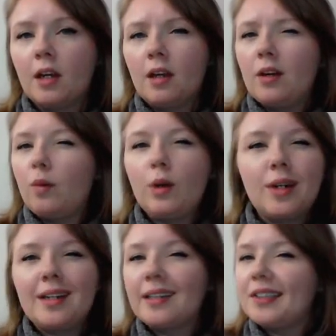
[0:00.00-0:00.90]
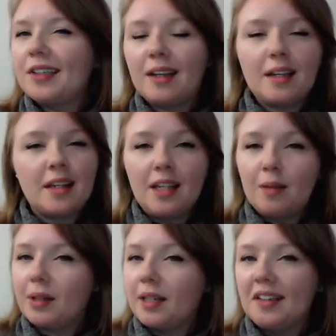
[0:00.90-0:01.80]
We would not say he
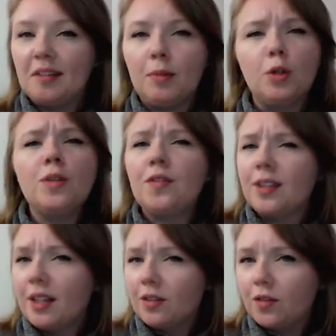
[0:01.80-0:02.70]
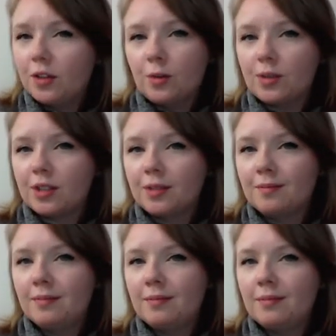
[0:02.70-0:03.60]
plays beautifully the flute.
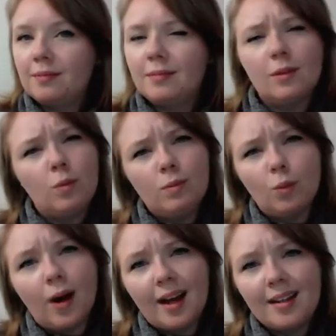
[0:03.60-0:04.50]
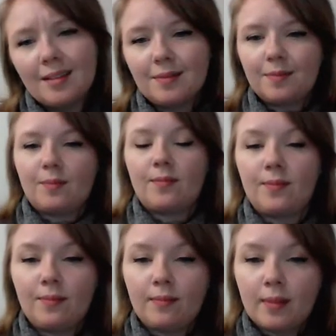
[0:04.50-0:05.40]
Why?
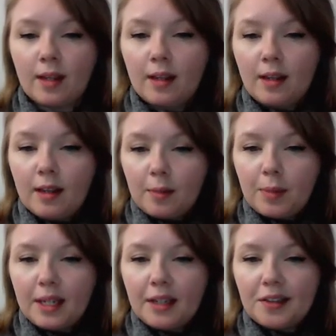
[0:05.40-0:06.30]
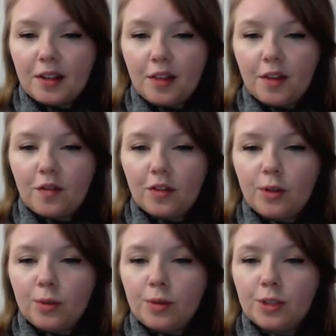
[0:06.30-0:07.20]
Plays the
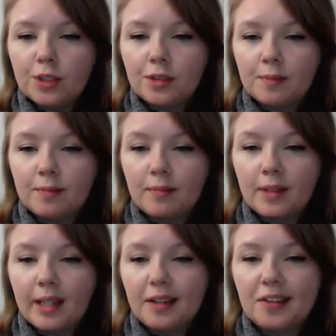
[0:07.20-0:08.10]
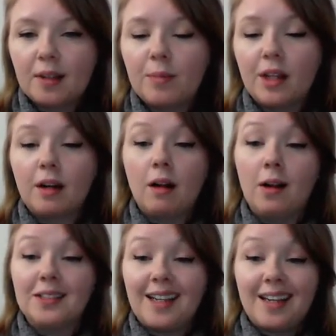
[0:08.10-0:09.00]
flute is something
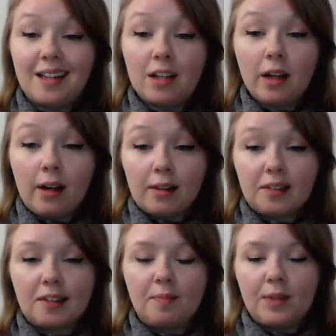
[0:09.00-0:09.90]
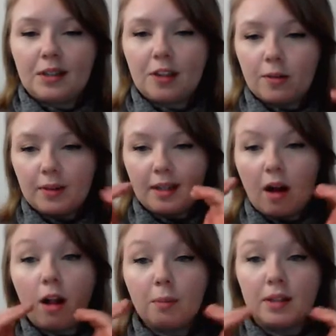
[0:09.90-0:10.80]
called a clause. So it
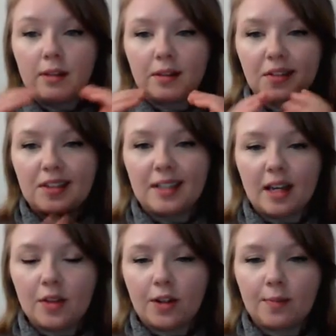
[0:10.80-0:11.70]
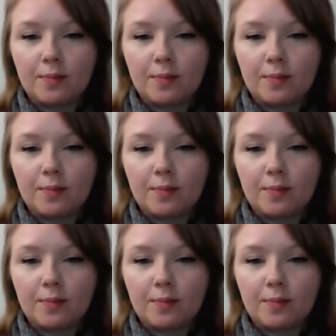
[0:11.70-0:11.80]
all belongs together.